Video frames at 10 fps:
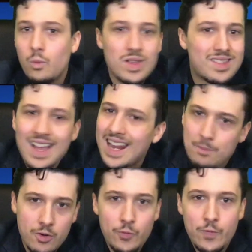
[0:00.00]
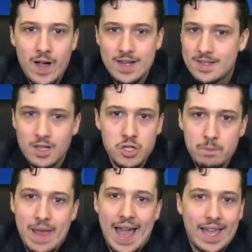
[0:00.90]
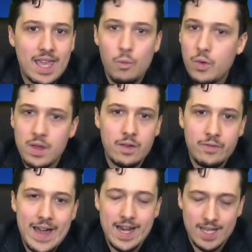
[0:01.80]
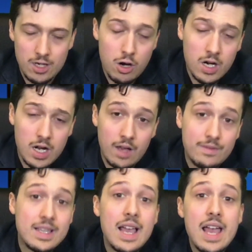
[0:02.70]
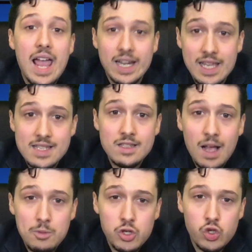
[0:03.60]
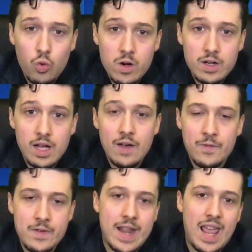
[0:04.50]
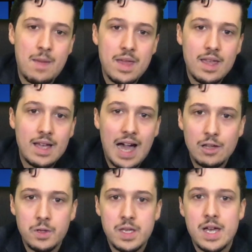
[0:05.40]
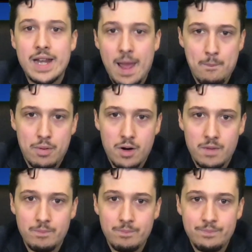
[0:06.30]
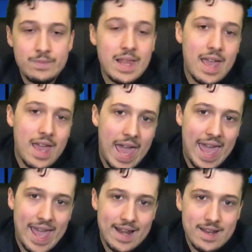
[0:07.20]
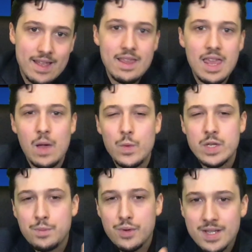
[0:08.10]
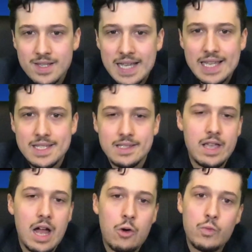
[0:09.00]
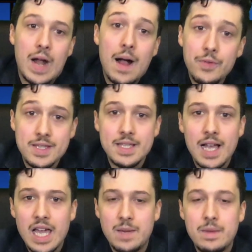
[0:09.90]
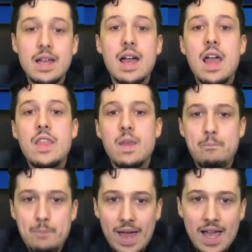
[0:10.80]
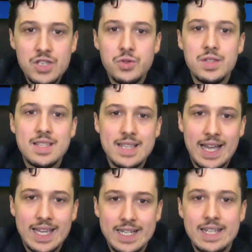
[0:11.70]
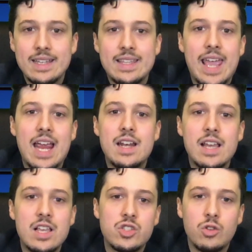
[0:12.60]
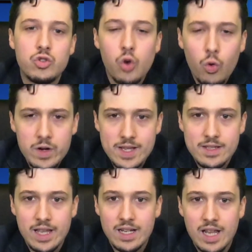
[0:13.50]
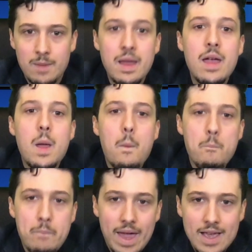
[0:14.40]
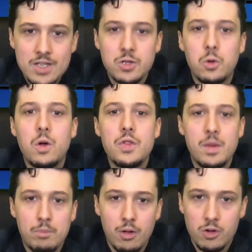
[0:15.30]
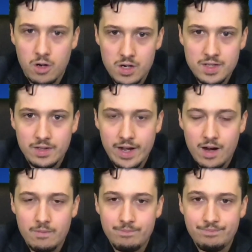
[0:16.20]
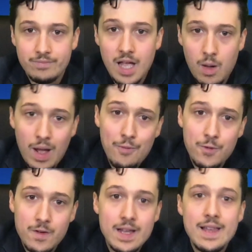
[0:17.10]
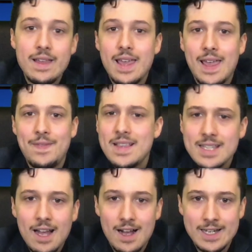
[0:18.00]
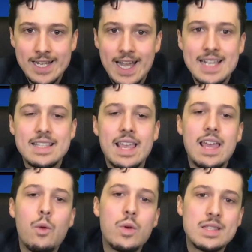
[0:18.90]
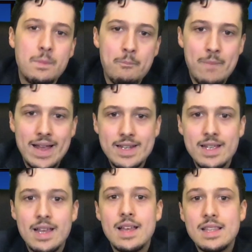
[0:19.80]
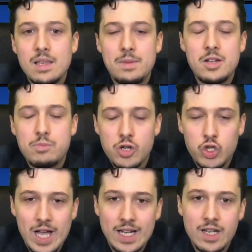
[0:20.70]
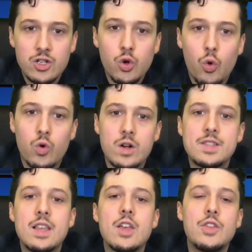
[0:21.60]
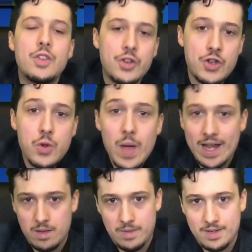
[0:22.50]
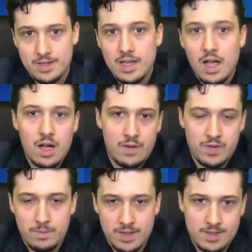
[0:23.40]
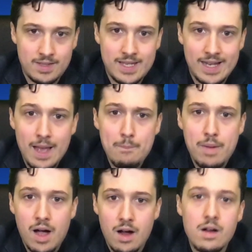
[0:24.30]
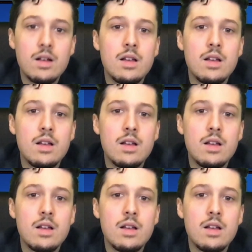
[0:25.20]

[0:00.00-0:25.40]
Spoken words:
was not able to find such a backing within the Vatican archives, and he stopped short of naming Kaloyan emperor. And it was precisely around this time that Basil II gained his notorious nickname, Basil the Bulgar Slayer. However, in this context, it was meant to be projected towards the new enemies of the Byzantine Empire,